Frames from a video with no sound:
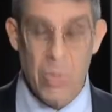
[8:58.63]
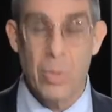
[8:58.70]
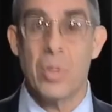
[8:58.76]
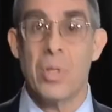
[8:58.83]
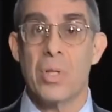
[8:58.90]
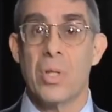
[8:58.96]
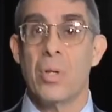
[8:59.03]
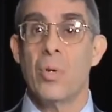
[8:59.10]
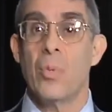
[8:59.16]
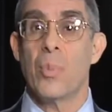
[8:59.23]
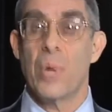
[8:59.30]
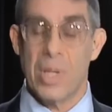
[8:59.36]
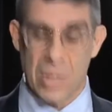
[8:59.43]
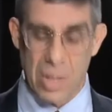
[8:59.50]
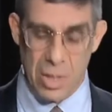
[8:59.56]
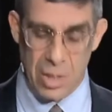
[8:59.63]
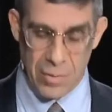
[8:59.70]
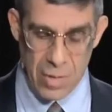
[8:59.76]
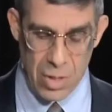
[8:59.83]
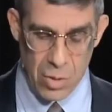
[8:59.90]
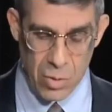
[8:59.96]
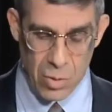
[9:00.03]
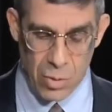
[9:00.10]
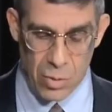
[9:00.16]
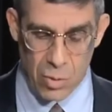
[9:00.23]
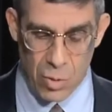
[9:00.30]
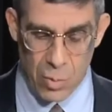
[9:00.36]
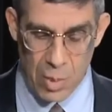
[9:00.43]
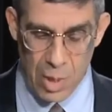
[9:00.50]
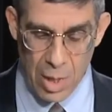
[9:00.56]
who is the new president of the
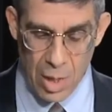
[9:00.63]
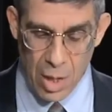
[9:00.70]
Eurogroup,